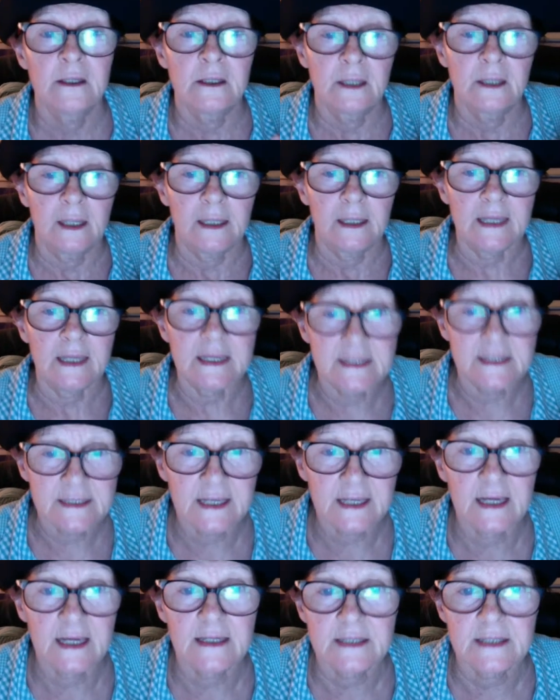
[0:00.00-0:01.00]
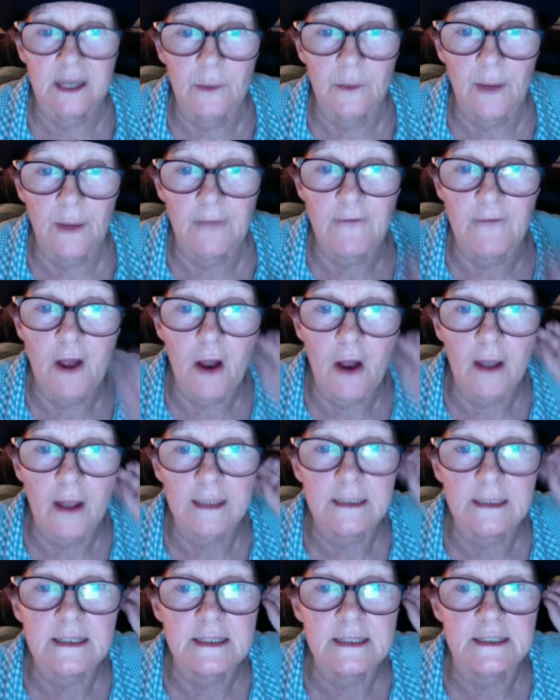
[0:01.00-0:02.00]
He says, however, I
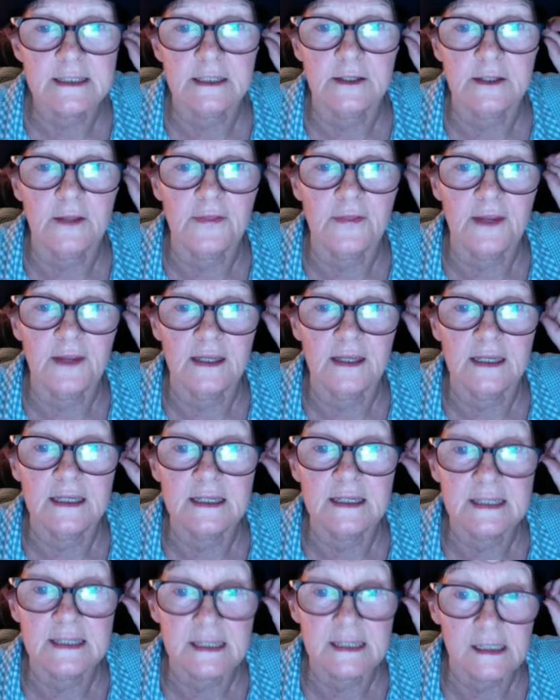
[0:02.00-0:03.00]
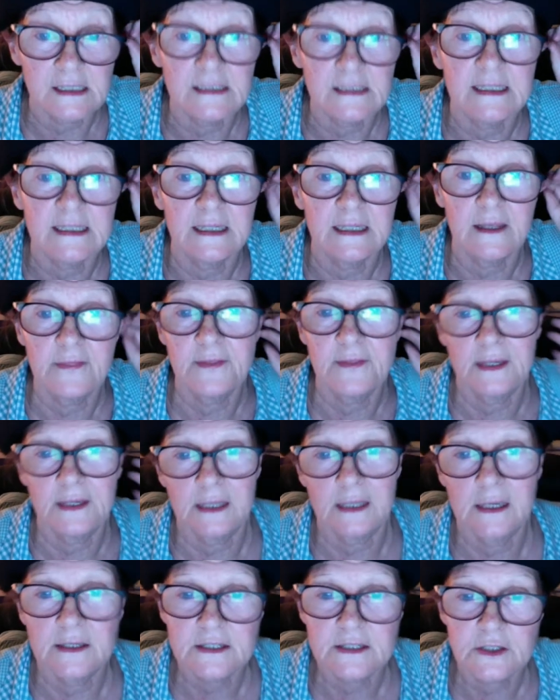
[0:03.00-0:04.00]
consider that it is clear that
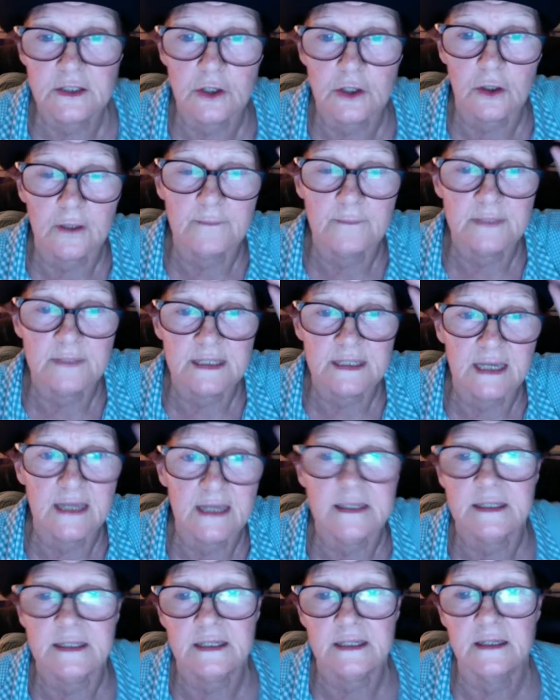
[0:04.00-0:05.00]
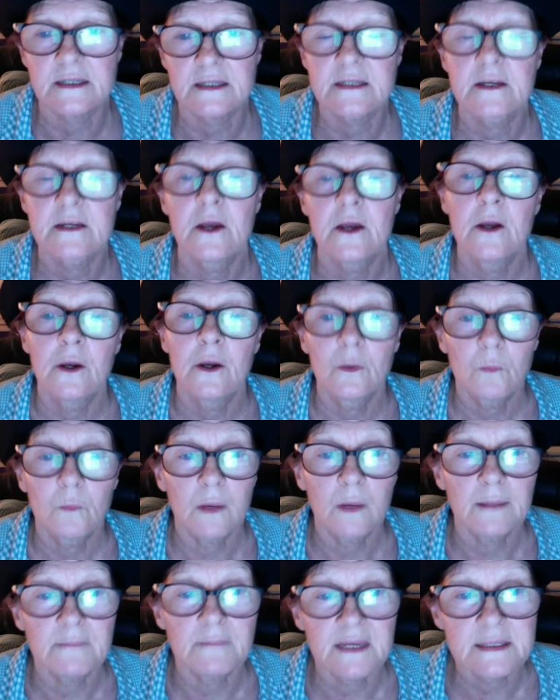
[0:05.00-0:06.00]
in circumstances where
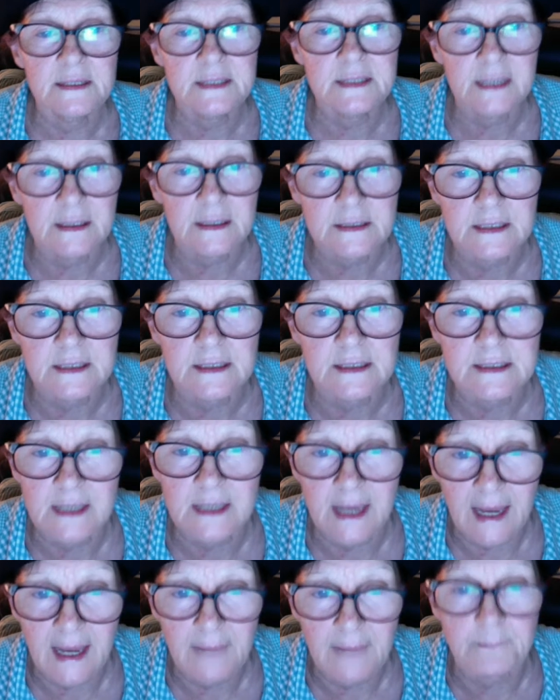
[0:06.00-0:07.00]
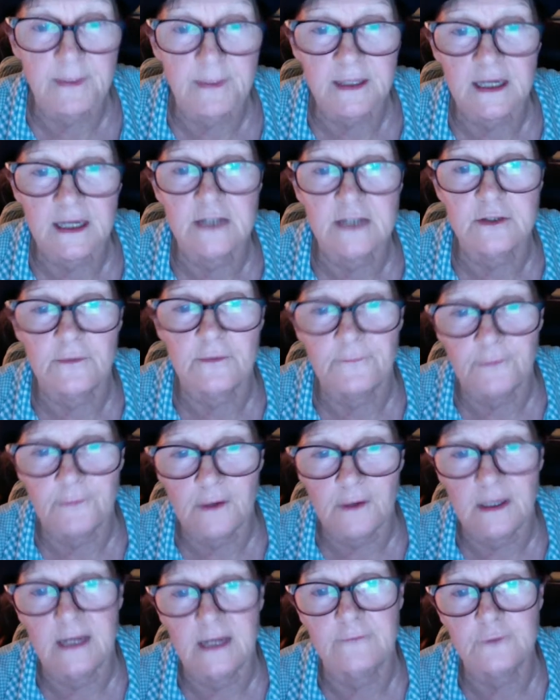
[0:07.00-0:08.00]
Ms. Sextus' application for
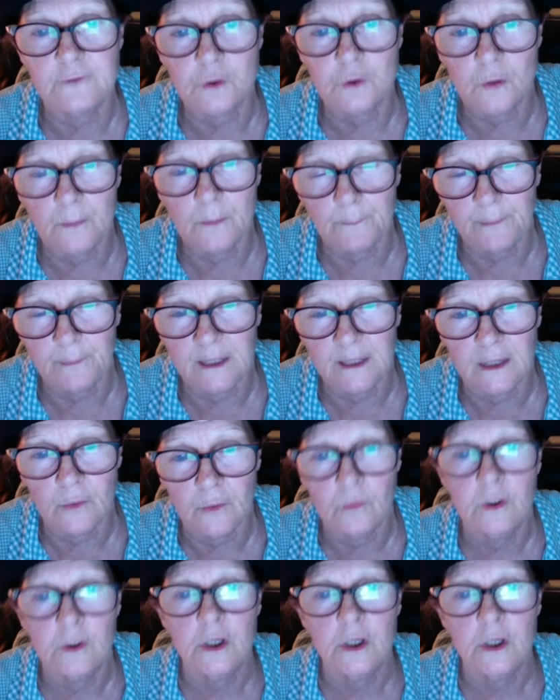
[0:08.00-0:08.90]
leave to appeal